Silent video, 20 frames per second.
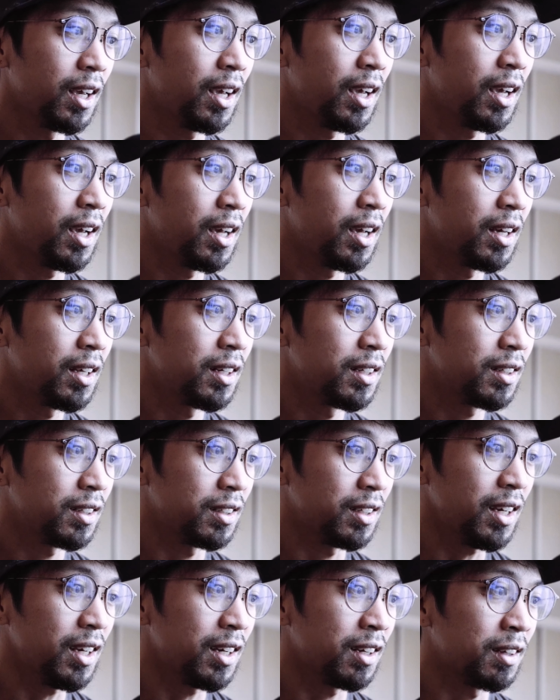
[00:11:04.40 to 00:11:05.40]
And
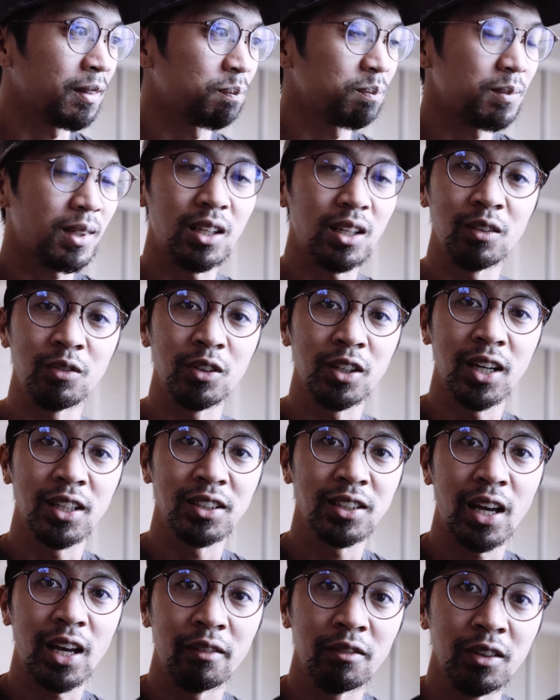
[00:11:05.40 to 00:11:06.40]
yeah, if you
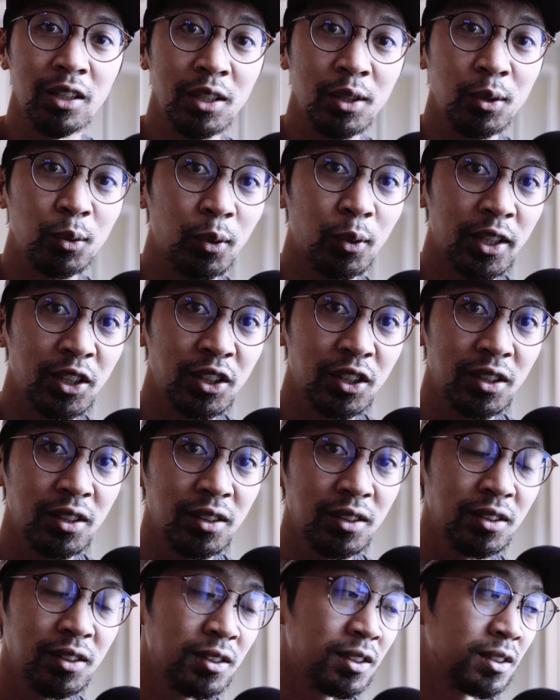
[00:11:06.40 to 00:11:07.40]
guys have any
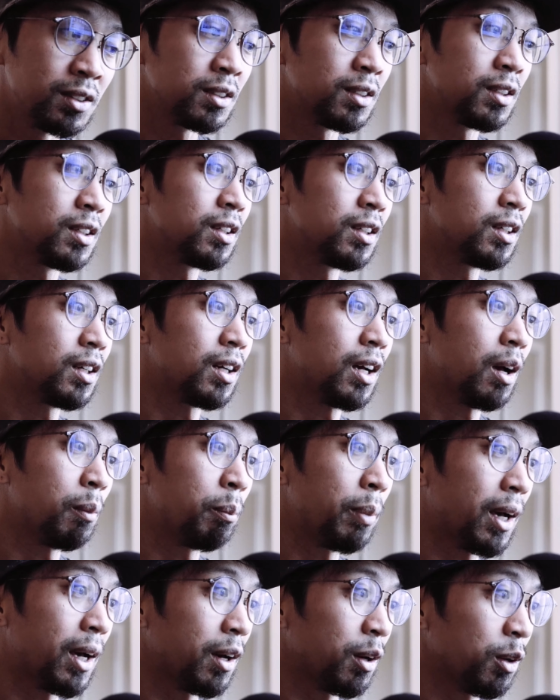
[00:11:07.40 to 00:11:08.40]
questions
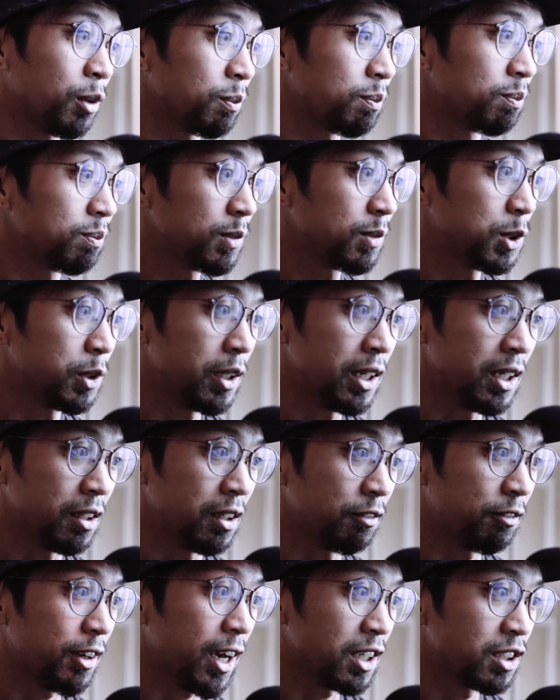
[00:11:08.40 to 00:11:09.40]
about creating
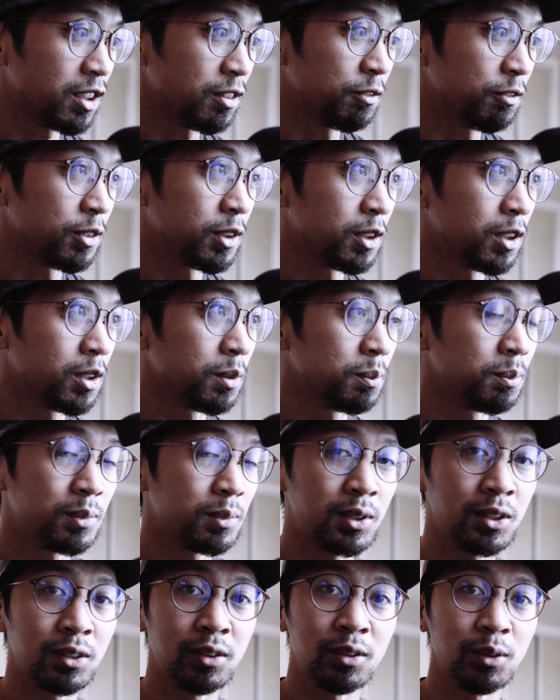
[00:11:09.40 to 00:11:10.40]
fashion
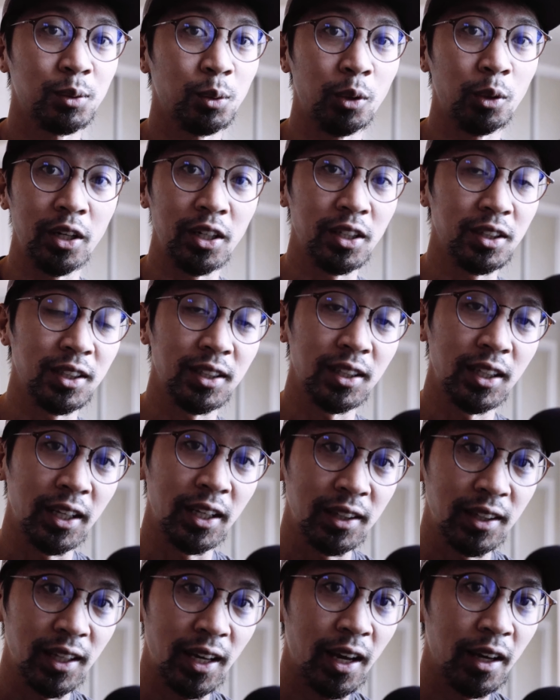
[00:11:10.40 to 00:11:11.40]
films or anything
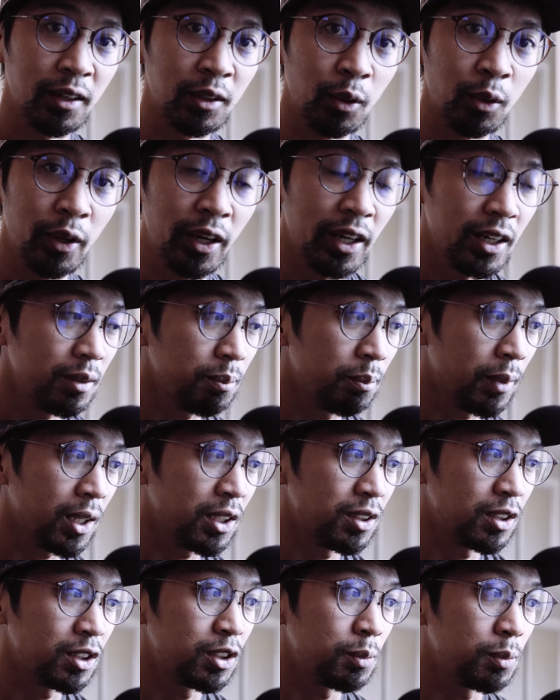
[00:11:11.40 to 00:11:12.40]
like that, go ahead and
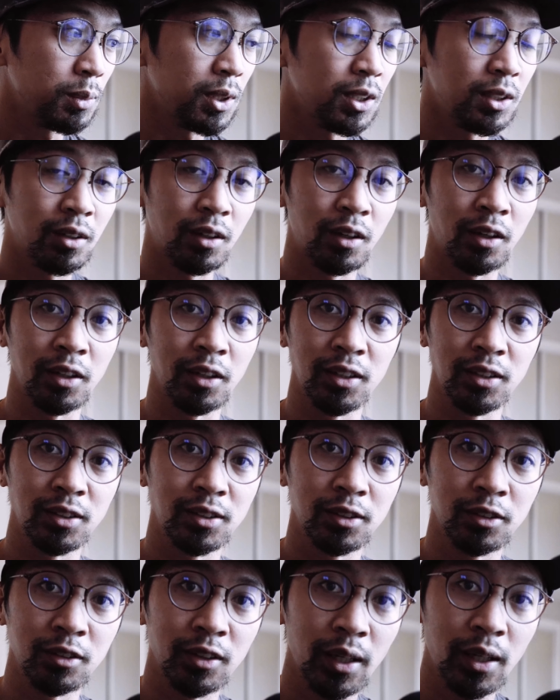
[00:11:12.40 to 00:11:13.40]
message me on
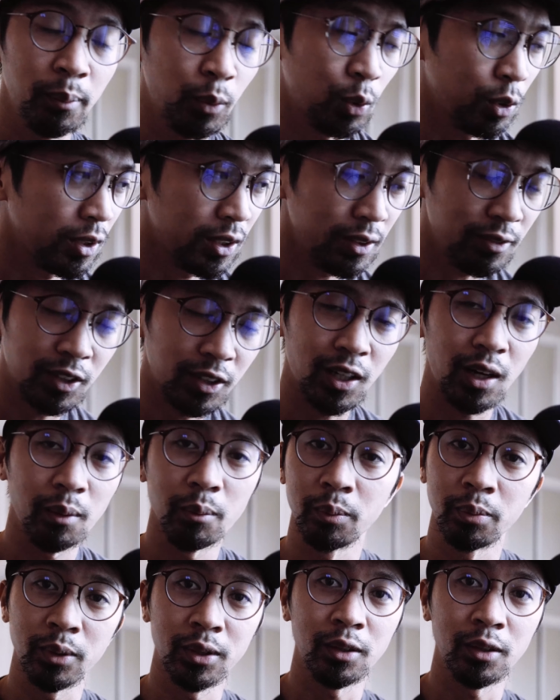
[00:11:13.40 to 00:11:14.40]
Instagram or leave a
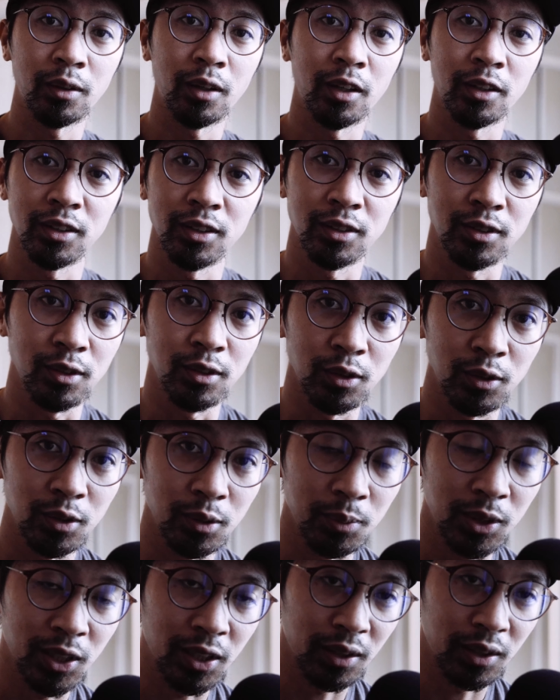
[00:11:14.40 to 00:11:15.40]
comment below on this
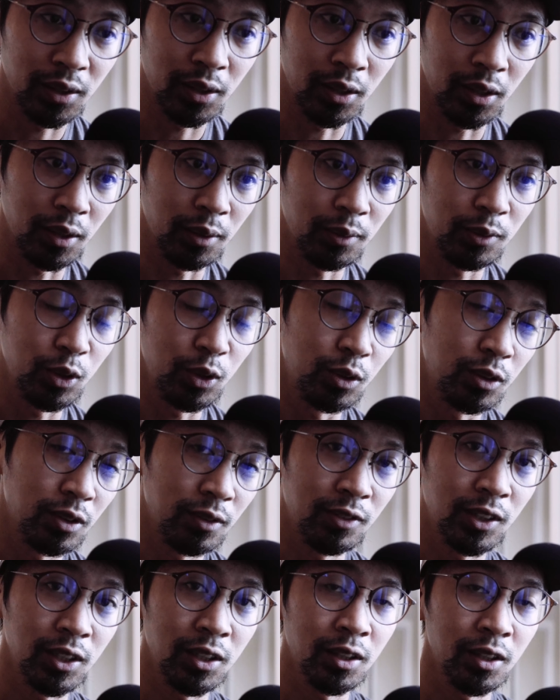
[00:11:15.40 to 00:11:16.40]
YouTube
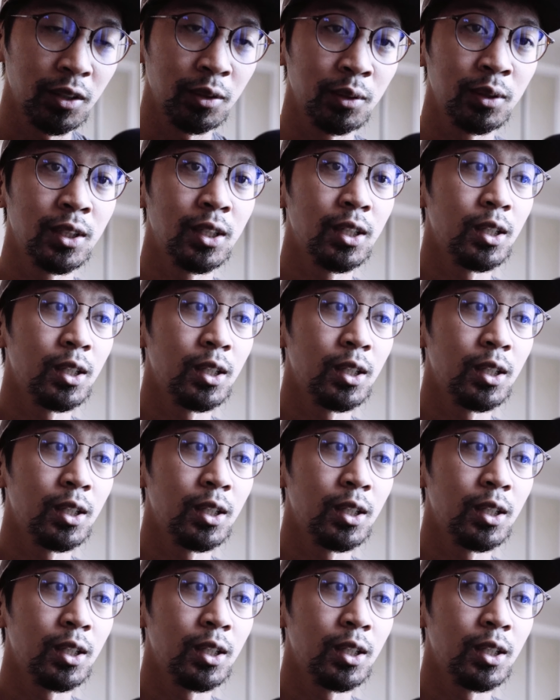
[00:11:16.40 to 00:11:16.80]
video.